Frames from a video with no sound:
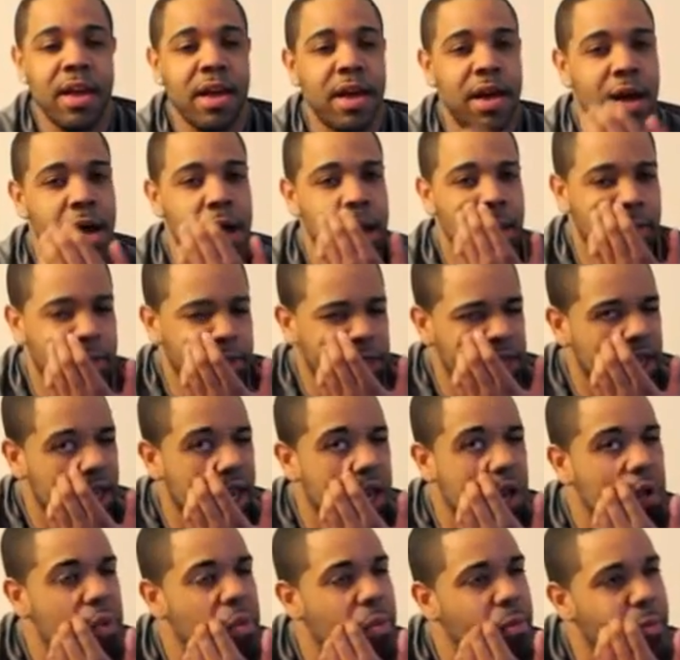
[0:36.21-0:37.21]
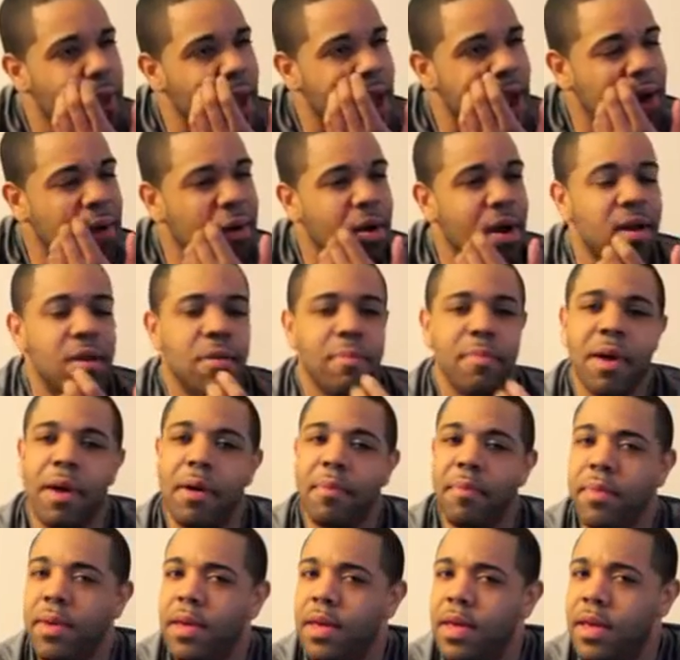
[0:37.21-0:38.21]
Um, just a little background
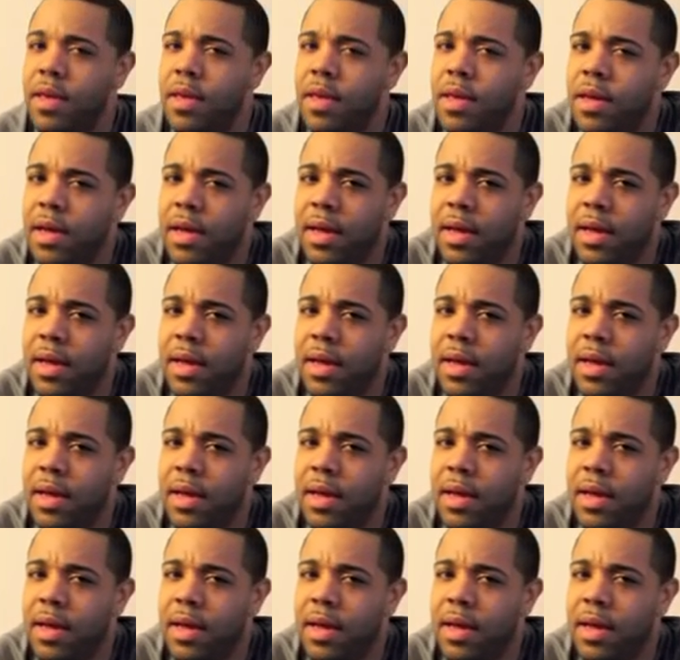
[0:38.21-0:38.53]
about me.